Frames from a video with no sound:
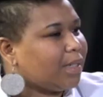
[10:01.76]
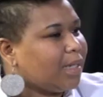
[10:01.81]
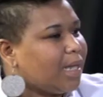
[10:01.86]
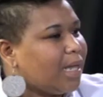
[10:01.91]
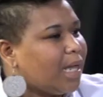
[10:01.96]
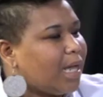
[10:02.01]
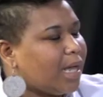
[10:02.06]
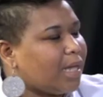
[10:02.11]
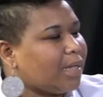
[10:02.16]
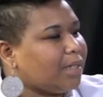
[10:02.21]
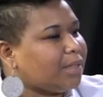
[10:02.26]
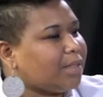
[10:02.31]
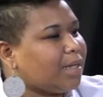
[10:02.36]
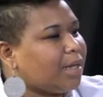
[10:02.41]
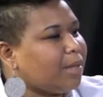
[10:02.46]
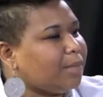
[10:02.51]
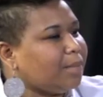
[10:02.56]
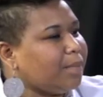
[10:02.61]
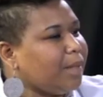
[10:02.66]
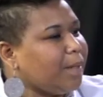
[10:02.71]
And tell
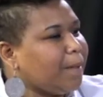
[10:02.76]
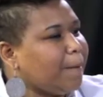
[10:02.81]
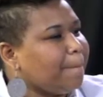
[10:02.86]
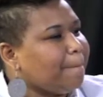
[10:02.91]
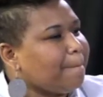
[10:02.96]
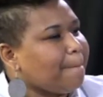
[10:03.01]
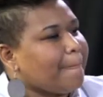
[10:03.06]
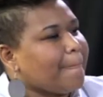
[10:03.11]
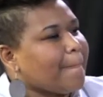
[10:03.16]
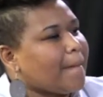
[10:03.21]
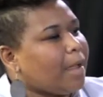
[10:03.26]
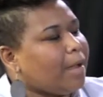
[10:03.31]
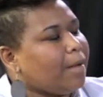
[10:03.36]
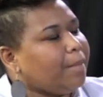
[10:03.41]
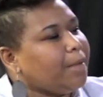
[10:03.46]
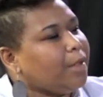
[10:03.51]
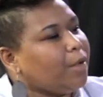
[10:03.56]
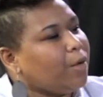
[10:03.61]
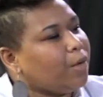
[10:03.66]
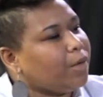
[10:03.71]
me,
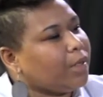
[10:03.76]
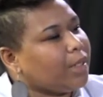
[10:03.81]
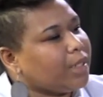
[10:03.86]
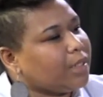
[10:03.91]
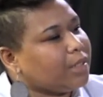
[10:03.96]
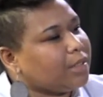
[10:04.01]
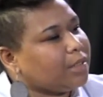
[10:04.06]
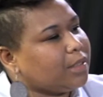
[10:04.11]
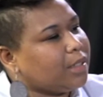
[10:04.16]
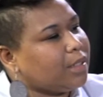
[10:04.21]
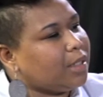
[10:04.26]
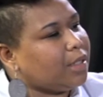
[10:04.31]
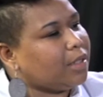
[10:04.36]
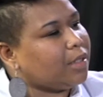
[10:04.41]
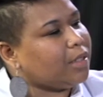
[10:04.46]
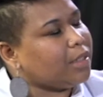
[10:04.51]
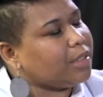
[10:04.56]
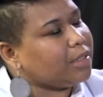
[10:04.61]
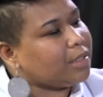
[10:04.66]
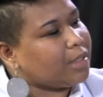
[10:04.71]
your kids,
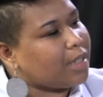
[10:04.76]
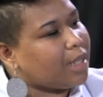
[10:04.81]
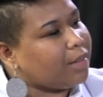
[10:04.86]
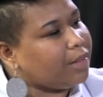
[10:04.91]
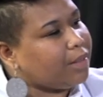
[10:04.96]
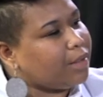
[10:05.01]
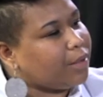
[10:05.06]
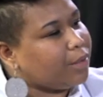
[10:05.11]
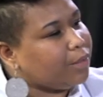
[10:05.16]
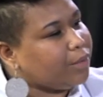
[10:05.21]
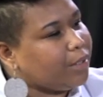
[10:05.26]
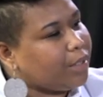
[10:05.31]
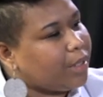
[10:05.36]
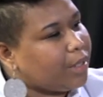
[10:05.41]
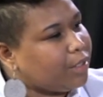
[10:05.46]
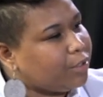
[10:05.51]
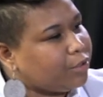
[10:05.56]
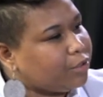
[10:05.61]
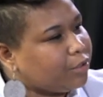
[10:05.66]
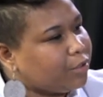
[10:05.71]
is that the only
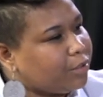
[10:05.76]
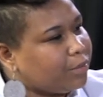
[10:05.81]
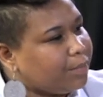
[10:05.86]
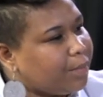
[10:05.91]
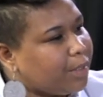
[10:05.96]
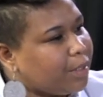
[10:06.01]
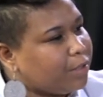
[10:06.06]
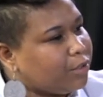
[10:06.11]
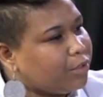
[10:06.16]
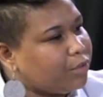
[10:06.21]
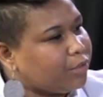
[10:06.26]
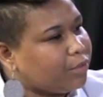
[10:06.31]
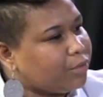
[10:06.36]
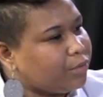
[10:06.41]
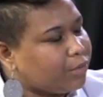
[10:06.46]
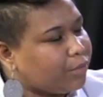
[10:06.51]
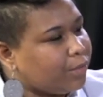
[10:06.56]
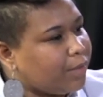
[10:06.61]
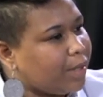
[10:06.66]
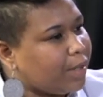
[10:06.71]
age group that you do
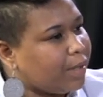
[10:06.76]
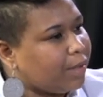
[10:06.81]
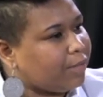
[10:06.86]
have?